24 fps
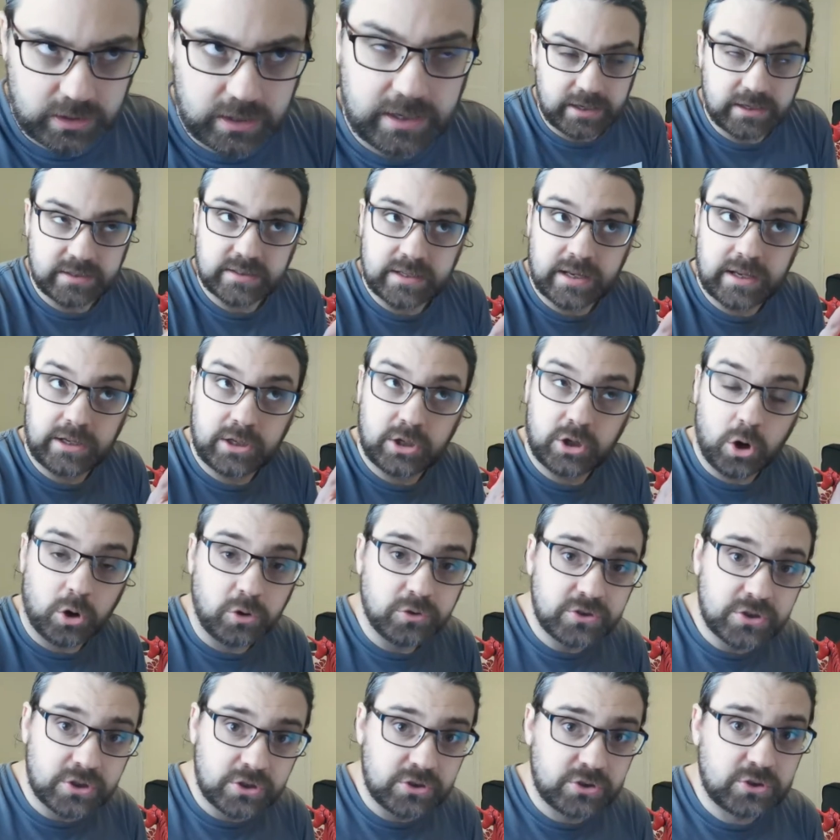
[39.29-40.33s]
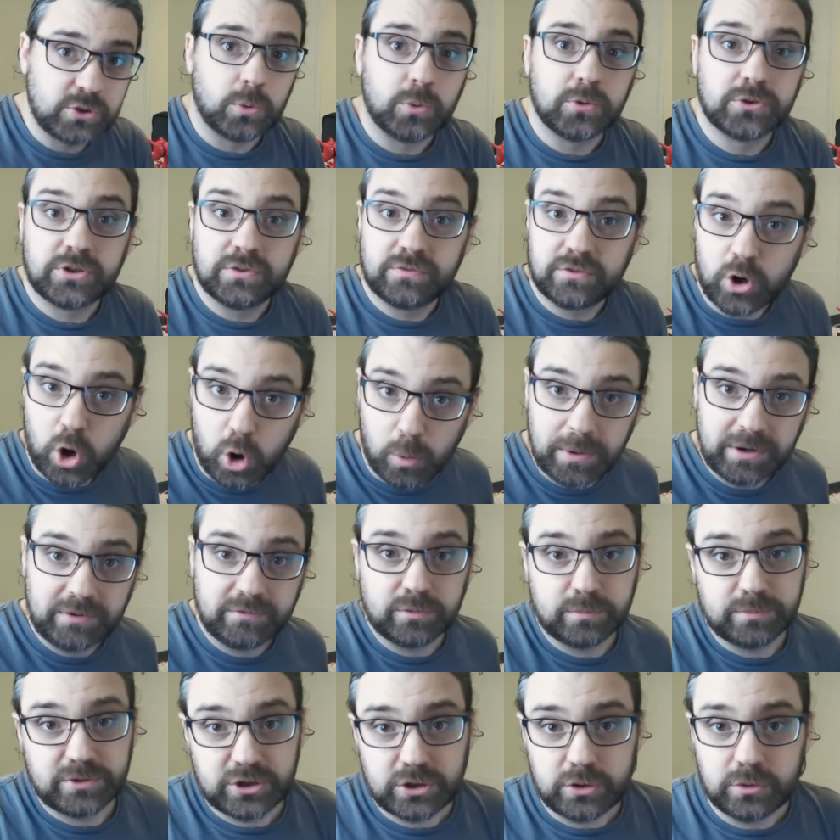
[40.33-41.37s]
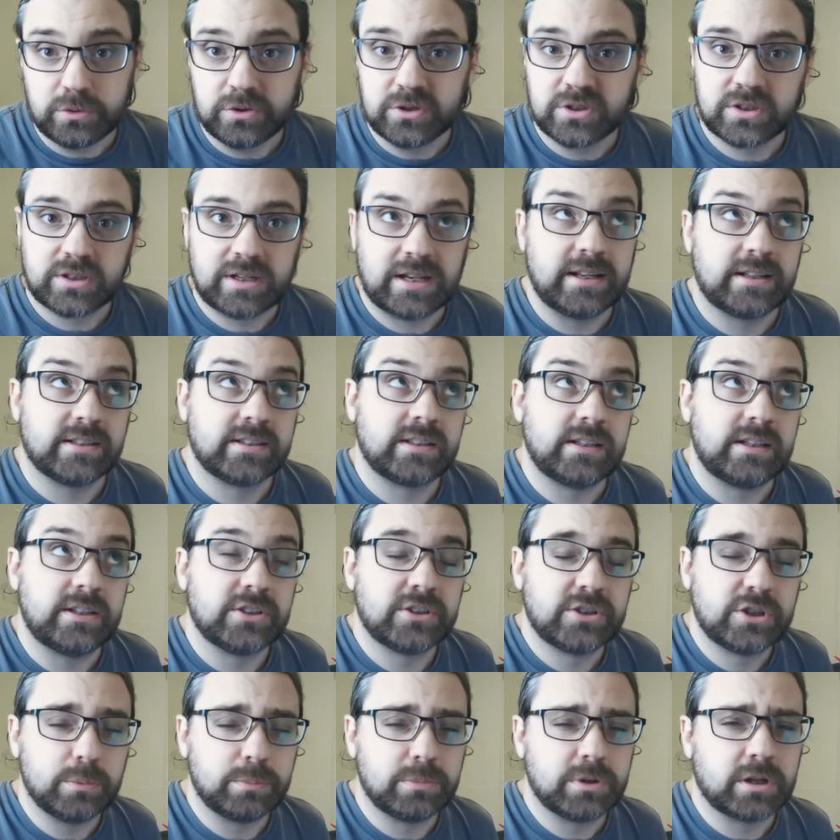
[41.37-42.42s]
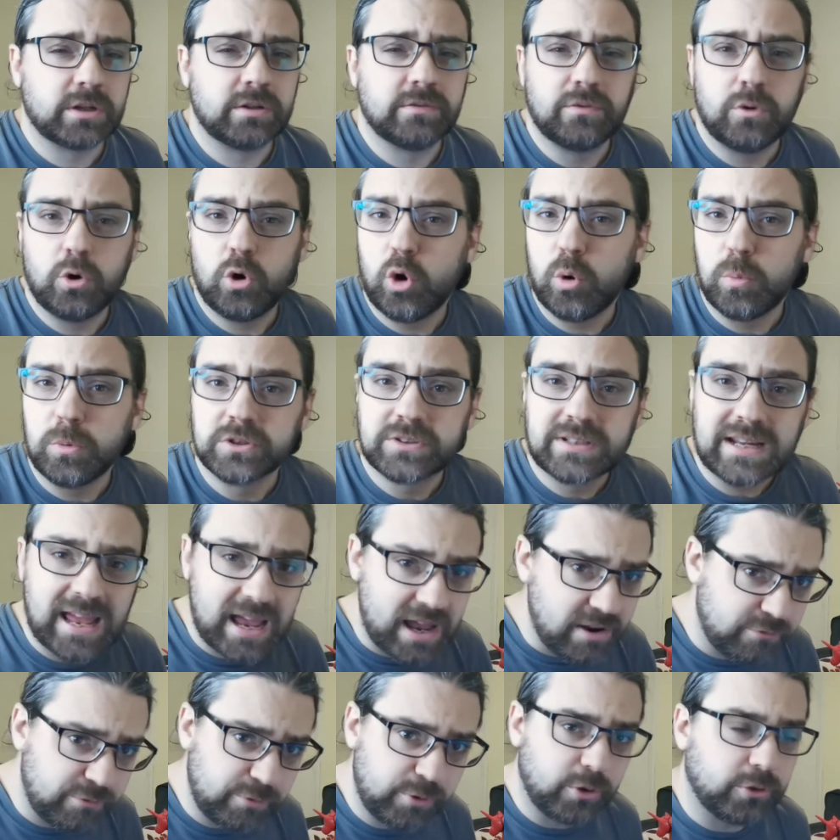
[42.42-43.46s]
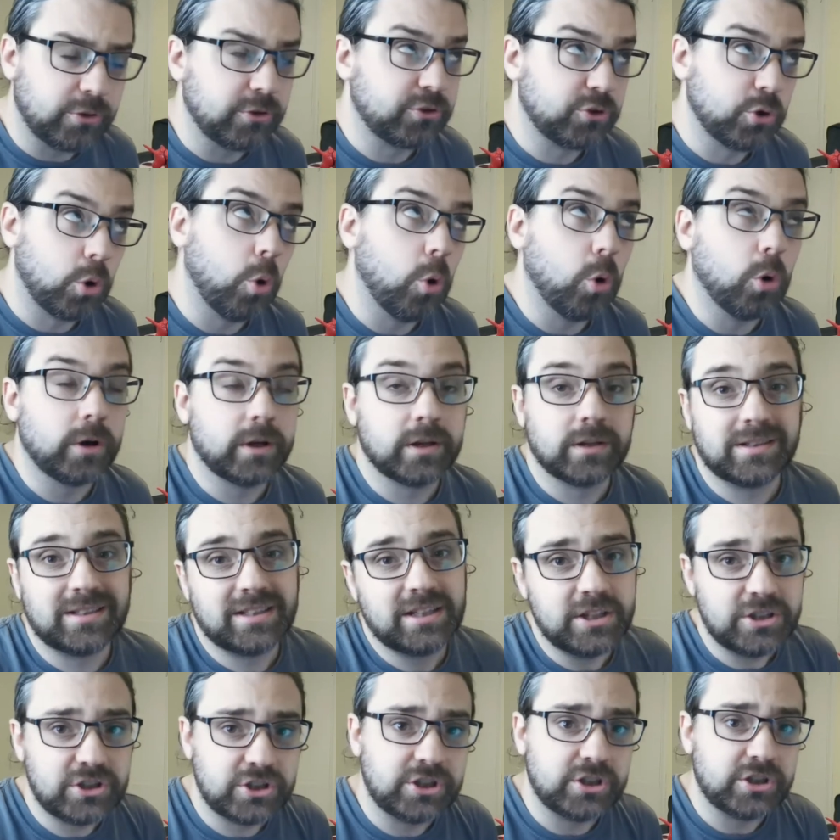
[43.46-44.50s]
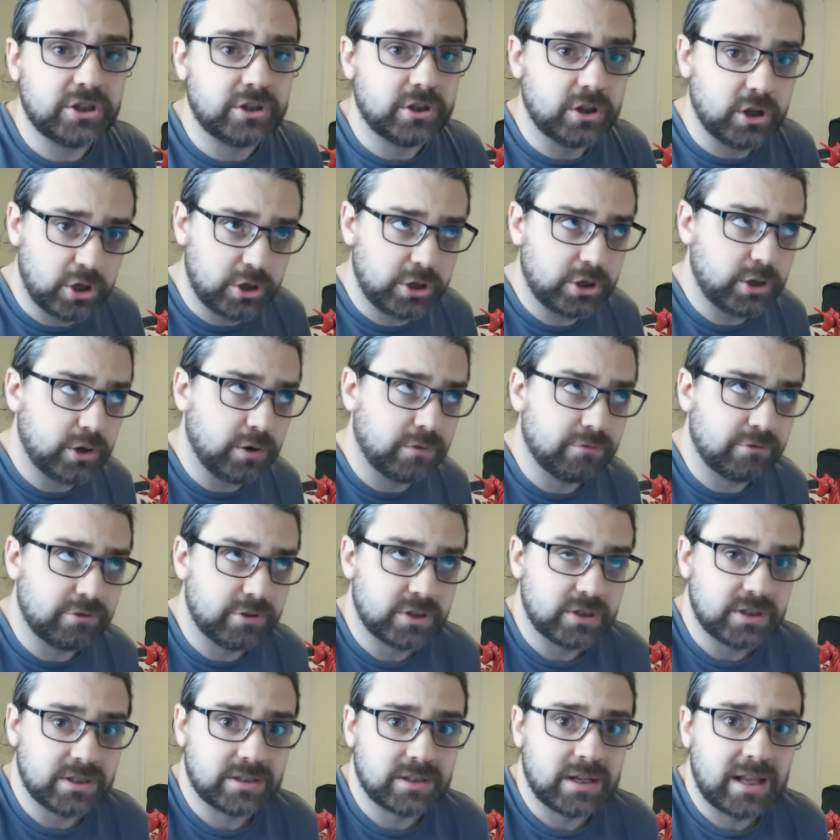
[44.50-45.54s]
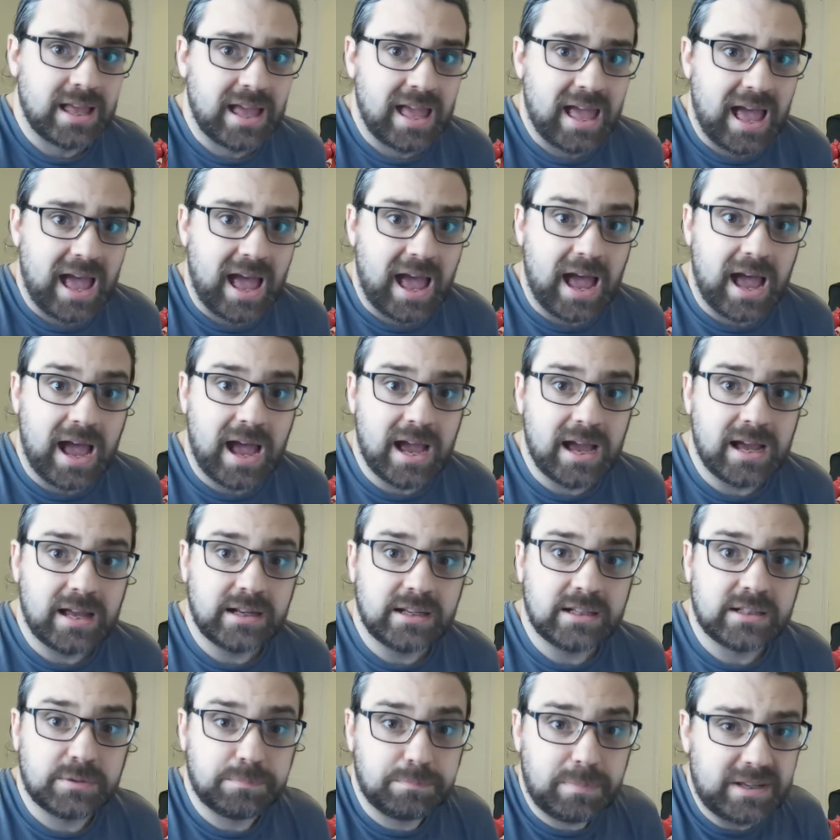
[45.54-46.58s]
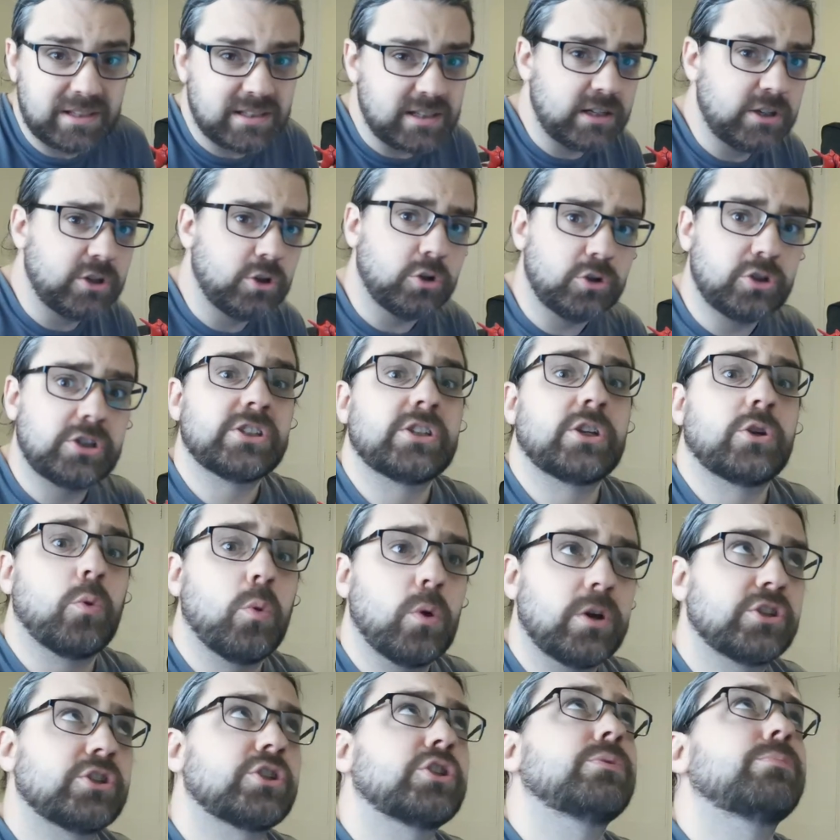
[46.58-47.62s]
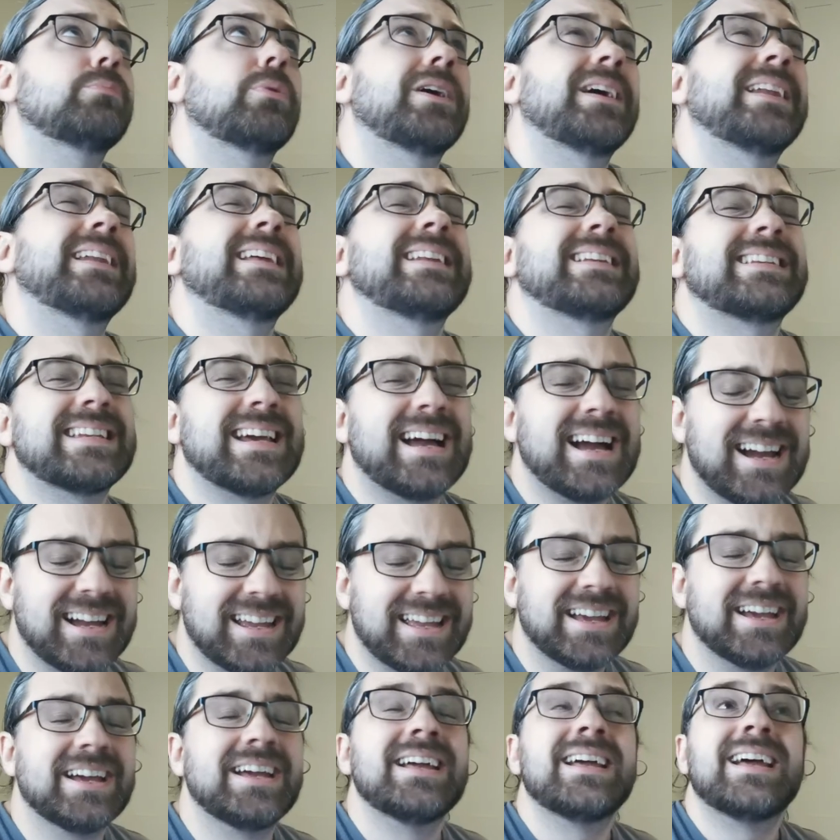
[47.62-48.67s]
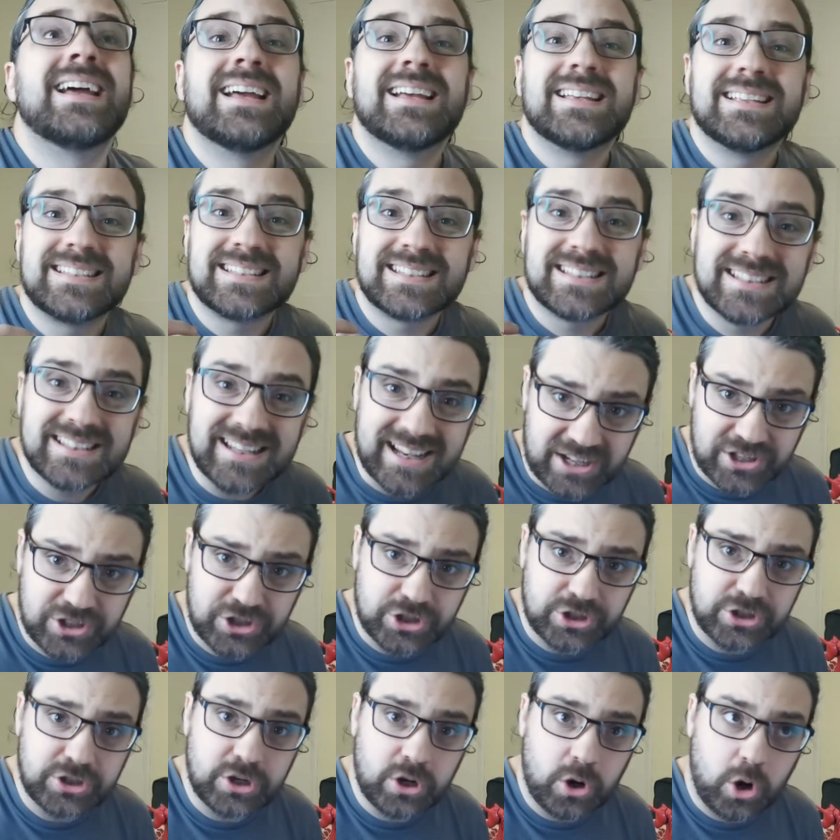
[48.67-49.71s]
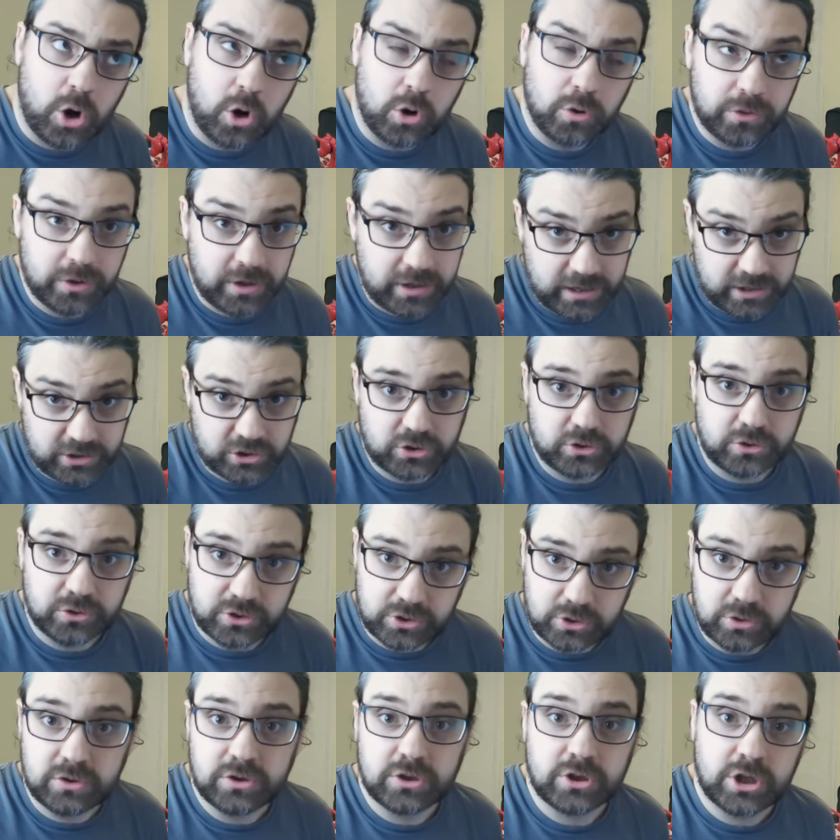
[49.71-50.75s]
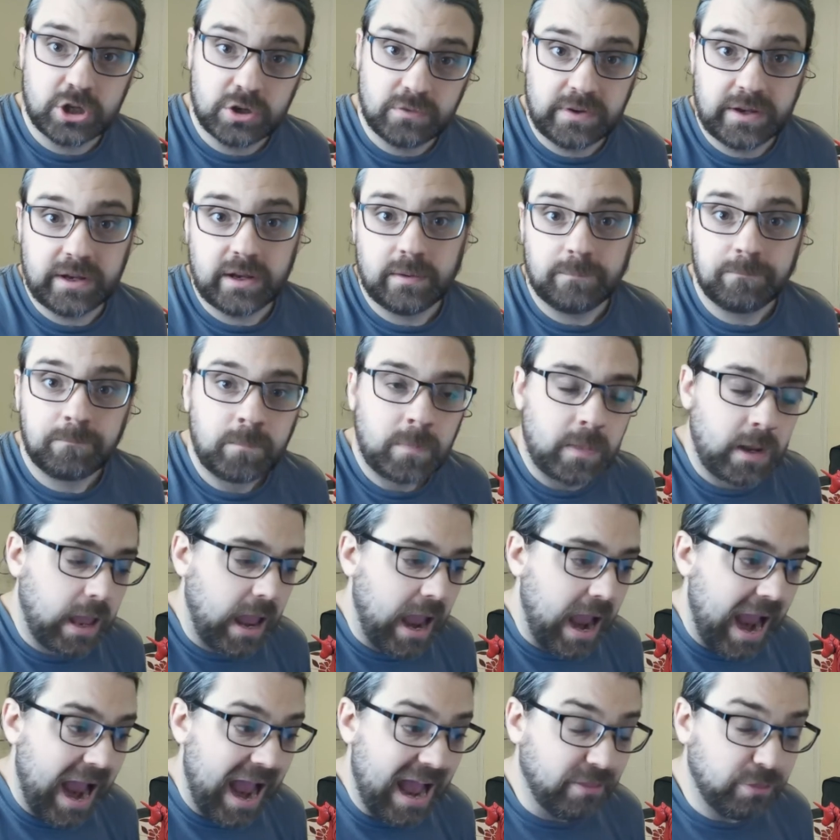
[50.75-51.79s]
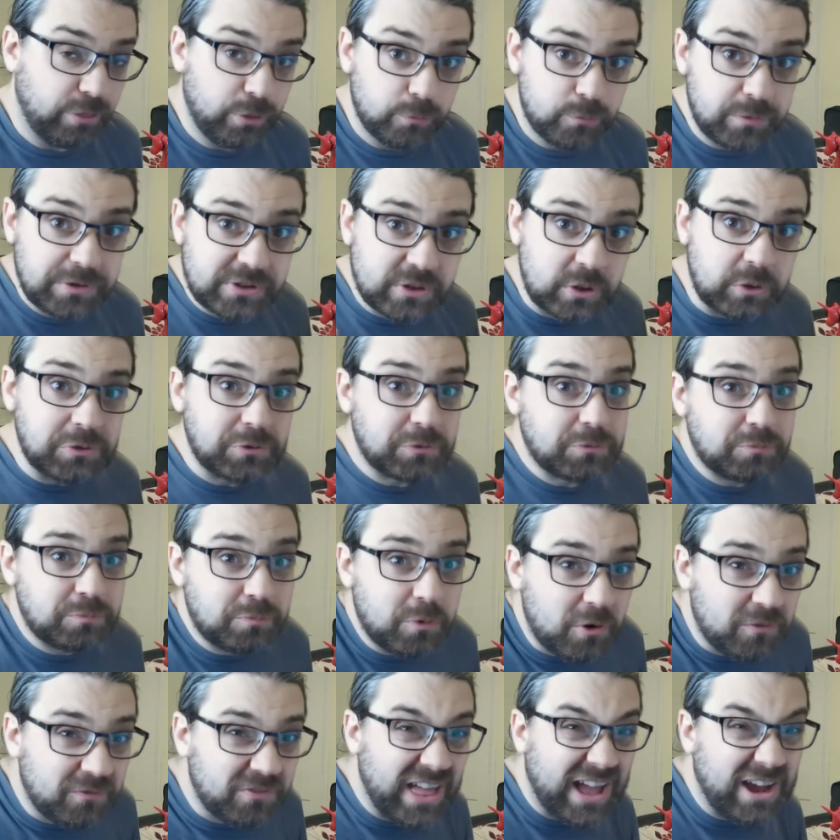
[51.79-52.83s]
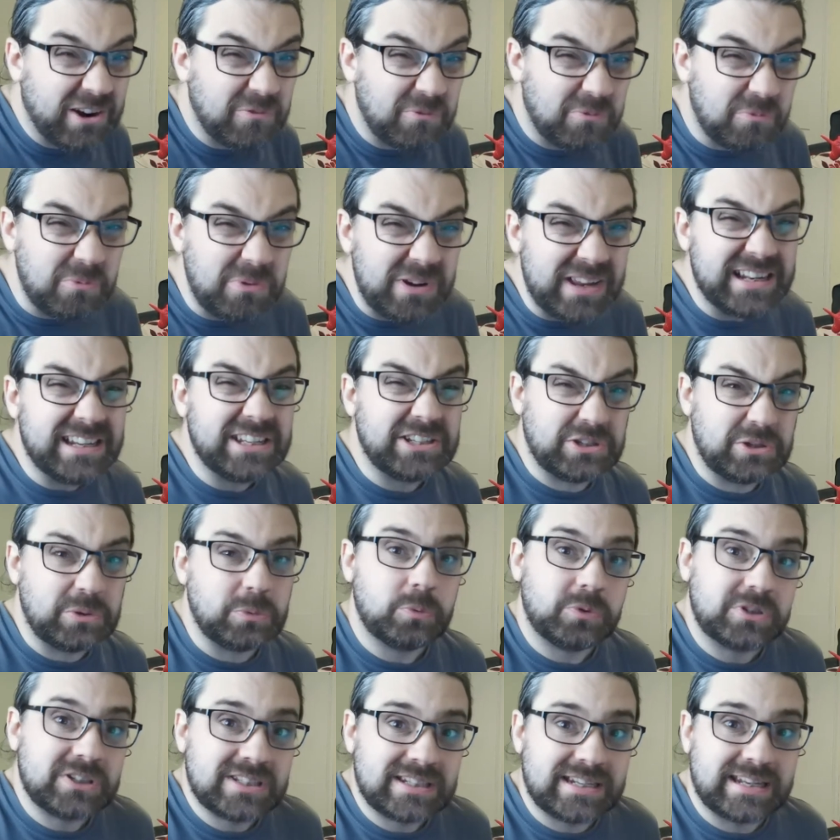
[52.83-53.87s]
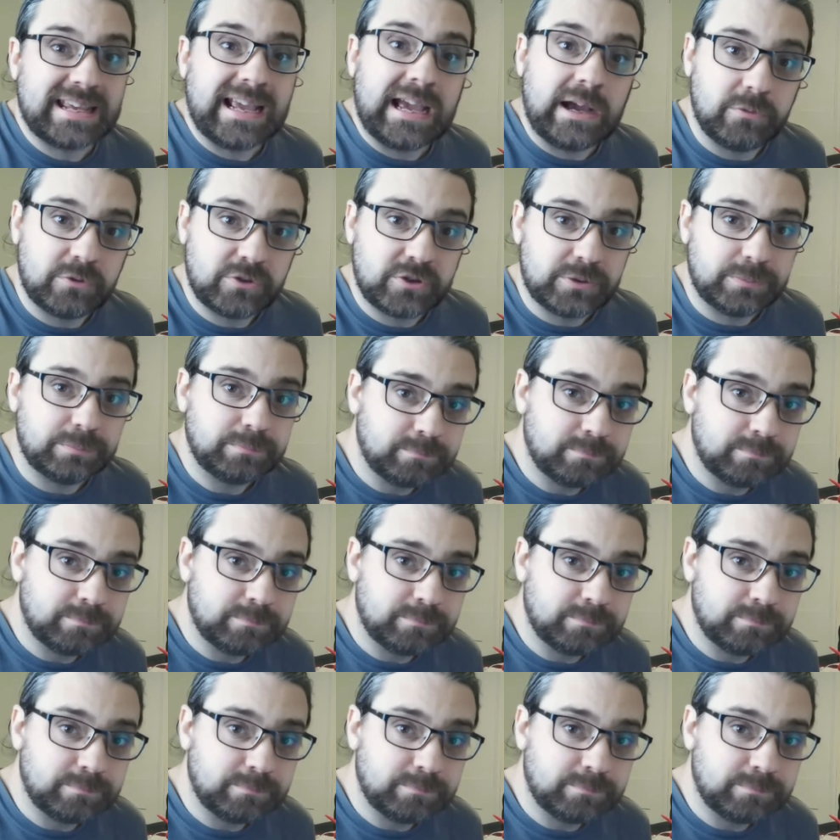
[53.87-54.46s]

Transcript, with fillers: It's a constant source of comment from students, it's the subject of almost every other talk at teaching and learning conferences, and it's basically not just a question but an entire section on the National Student Survey. And the results of that really do stick out.